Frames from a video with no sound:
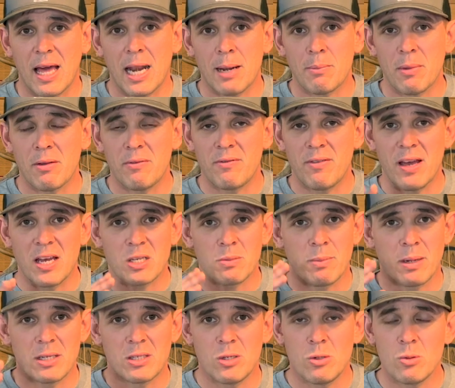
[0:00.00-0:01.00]
out of my vest,
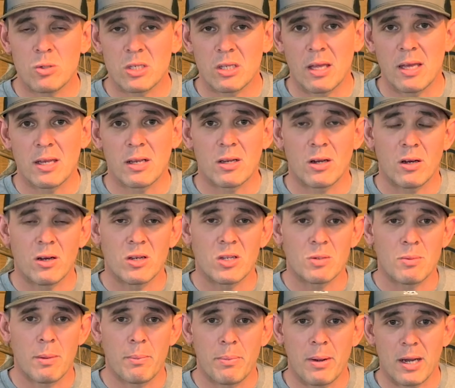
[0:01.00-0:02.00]
my 2 slate
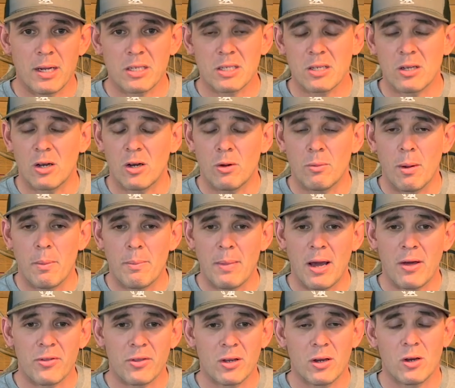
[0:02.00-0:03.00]
calls, my box call, my
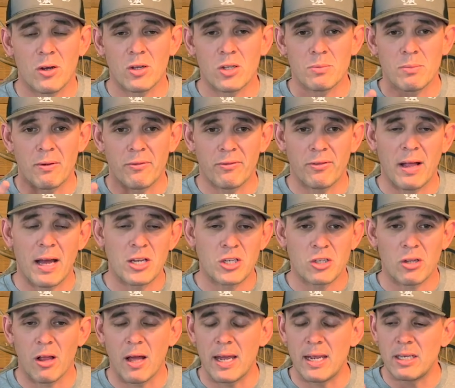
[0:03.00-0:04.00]
mouth calls, my
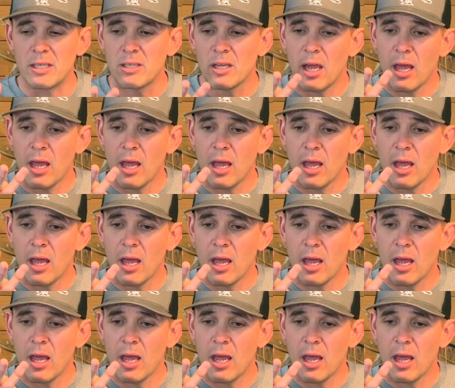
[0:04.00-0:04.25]
flashlight,